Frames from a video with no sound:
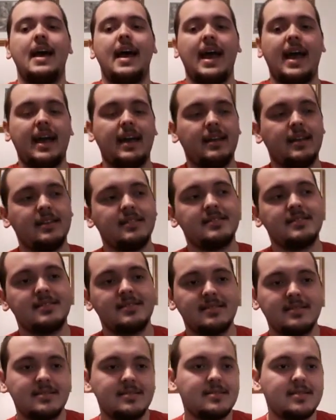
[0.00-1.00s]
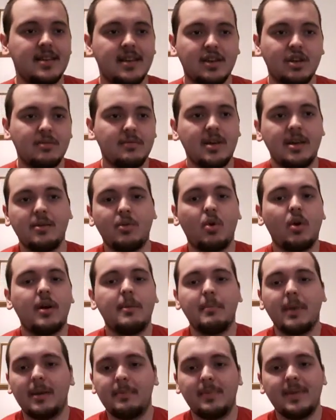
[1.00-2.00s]
And it
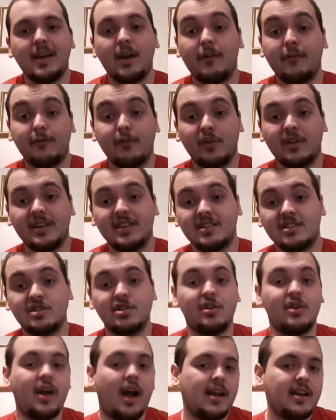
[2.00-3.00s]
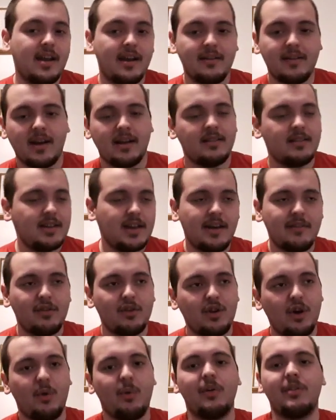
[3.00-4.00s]
might be out for Easter. You never
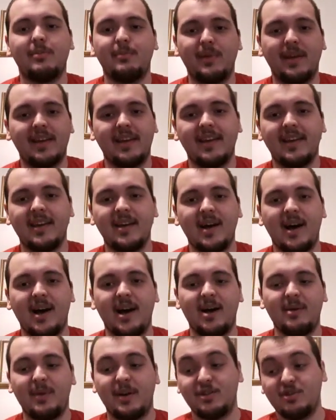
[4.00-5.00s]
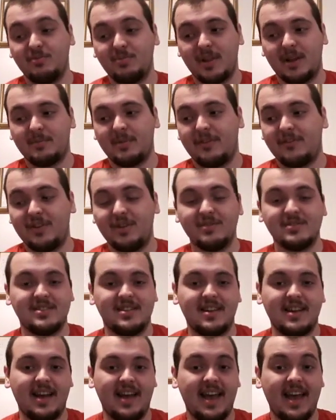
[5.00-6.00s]
know with me. I do plan my videos
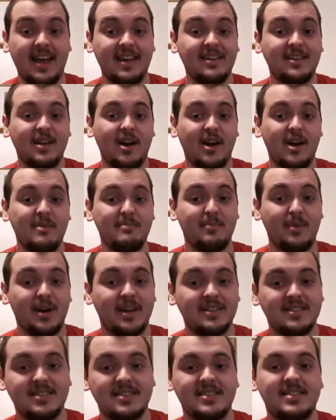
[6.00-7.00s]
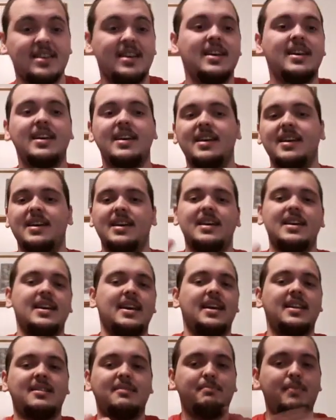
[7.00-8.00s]
ahead of time, but
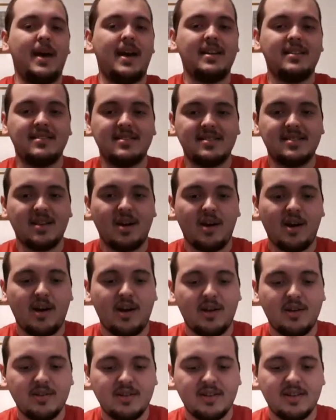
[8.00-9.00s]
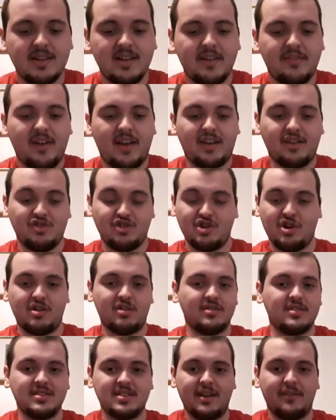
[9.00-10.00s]
it depends on if I can
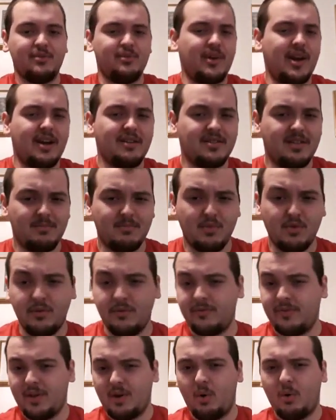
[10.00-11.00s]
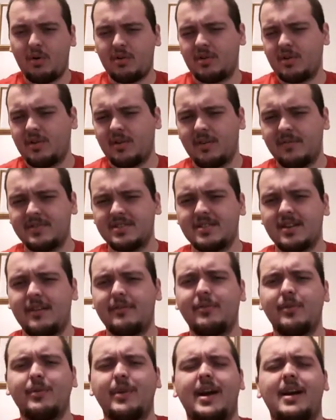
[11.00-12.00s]
juggle stuff around and move the order of
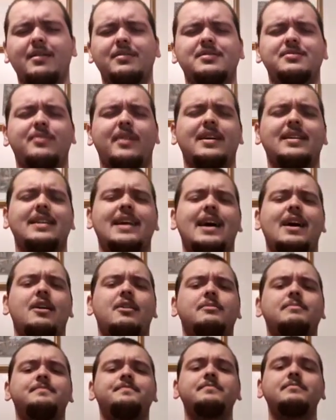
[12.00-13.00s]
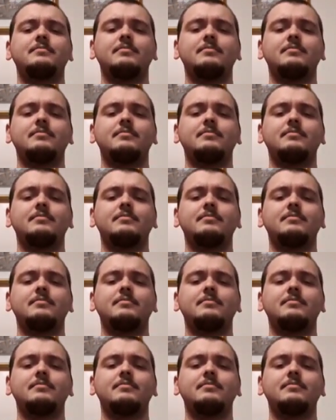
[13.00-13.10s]
stuff around right now.